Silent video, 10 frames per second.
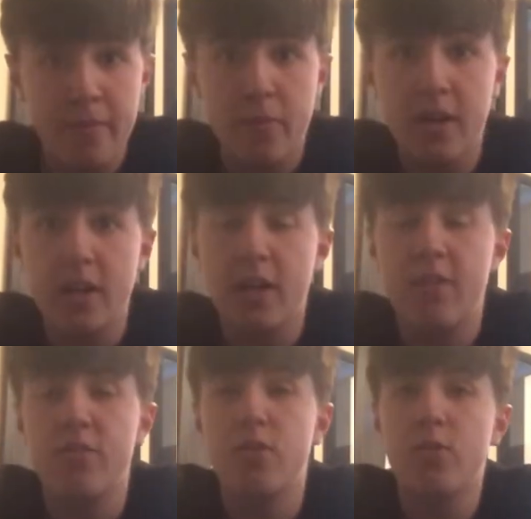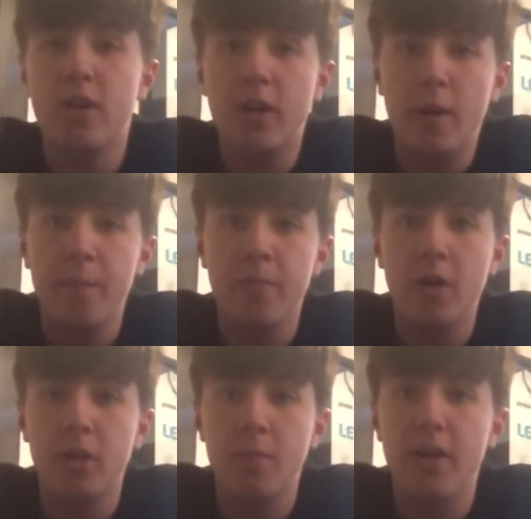We're going to give you
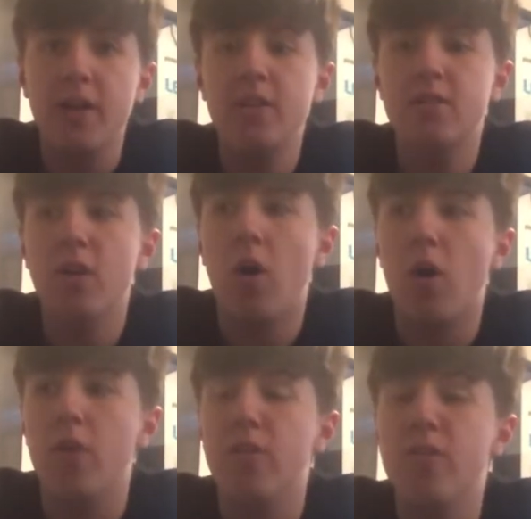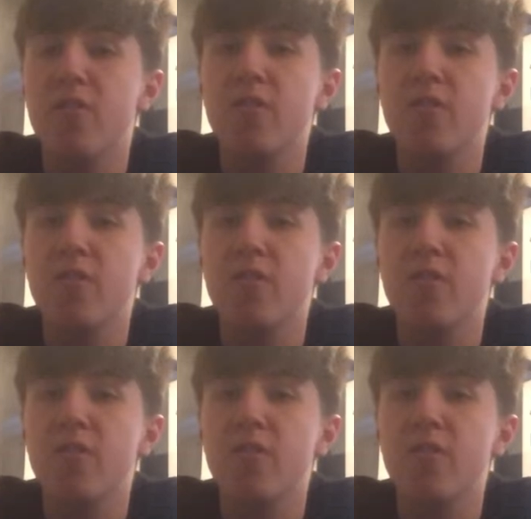a debate on